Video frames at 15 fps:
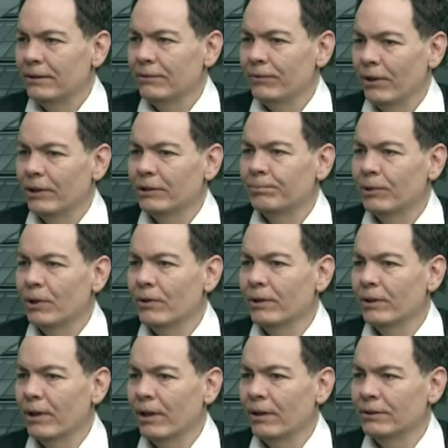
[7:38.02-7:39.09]
the various
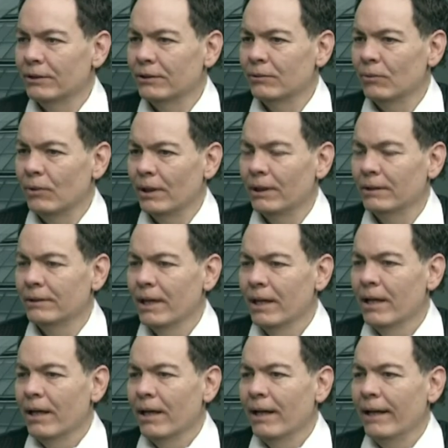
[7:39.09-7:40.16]
protocols in the world.
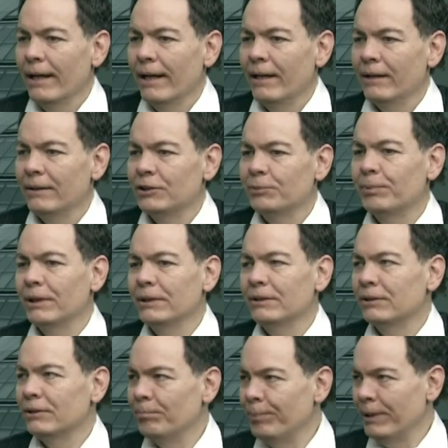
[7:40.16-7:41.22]
And this brings
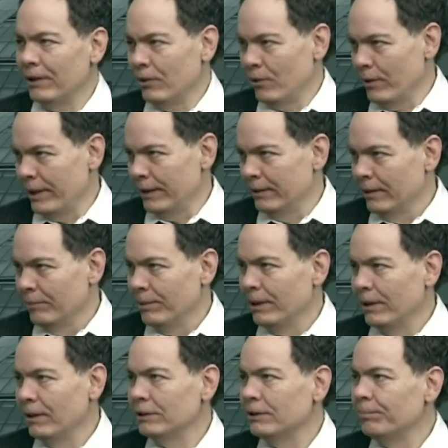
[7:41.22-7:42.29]
us to Bitcoin,
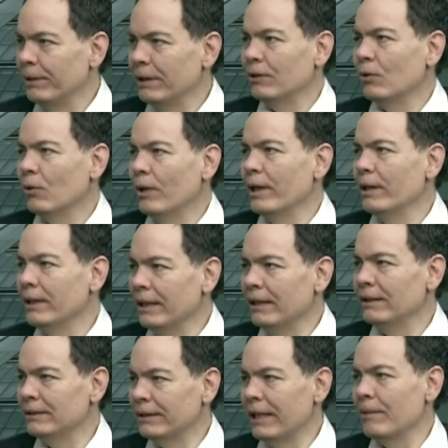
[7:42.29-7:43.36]
because Bitcoin
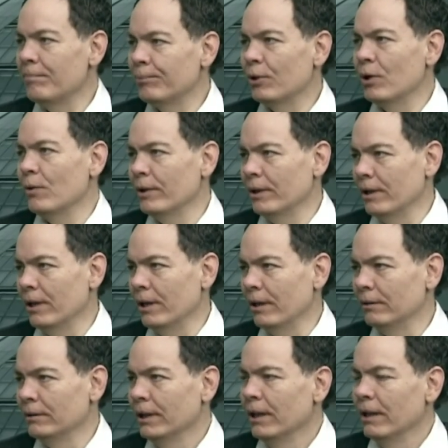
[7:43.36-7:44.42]
is a
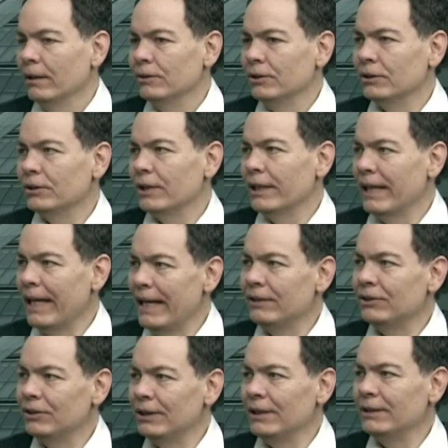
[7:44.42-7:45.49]
protocol, just like
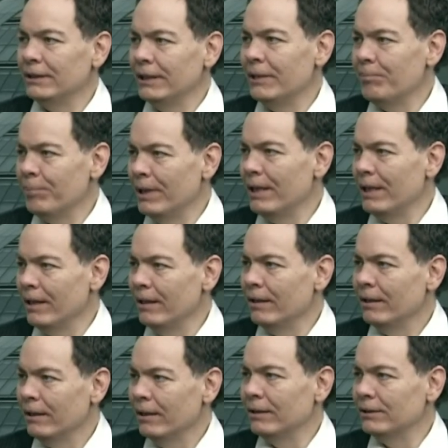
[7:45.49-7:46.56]

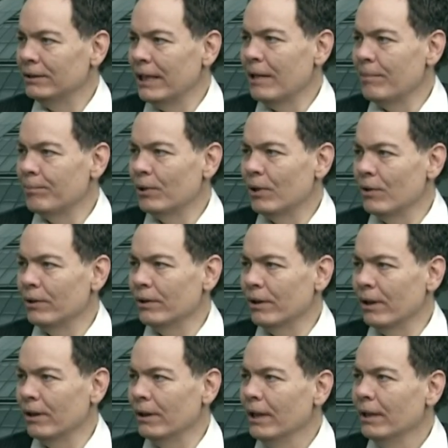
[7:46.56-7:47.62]
HTTP is a
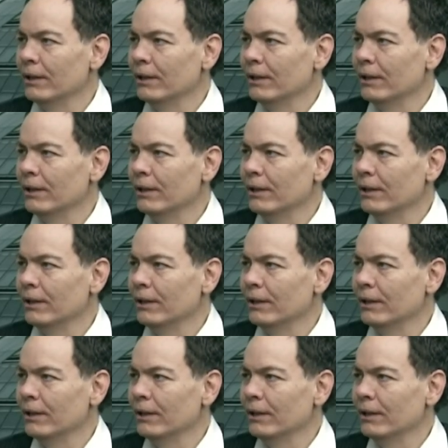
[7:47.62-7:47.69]
protocol.